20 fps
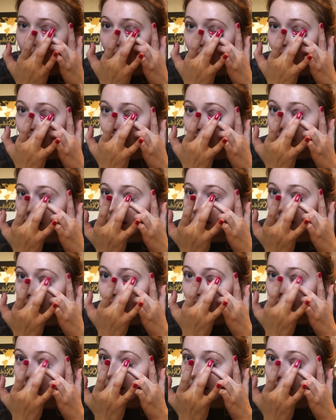
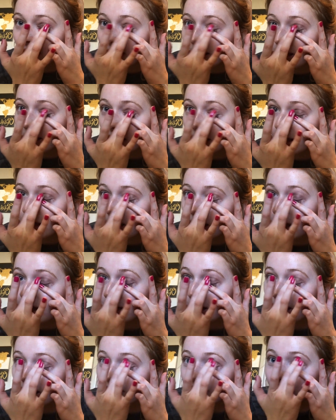And
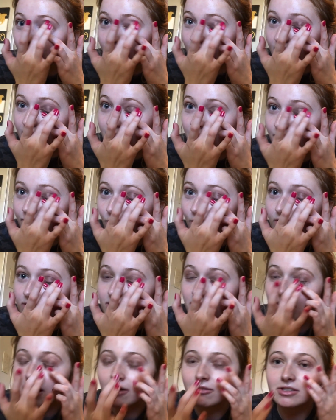he had a really deep
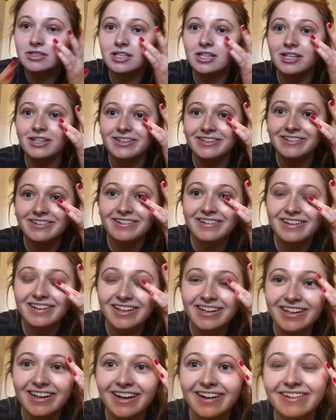voice, so that was cute,
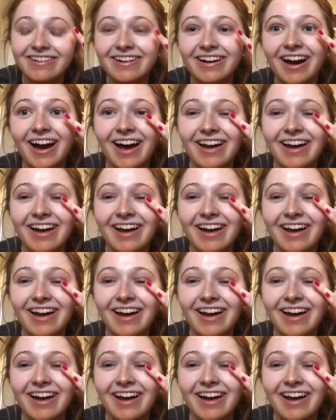you know.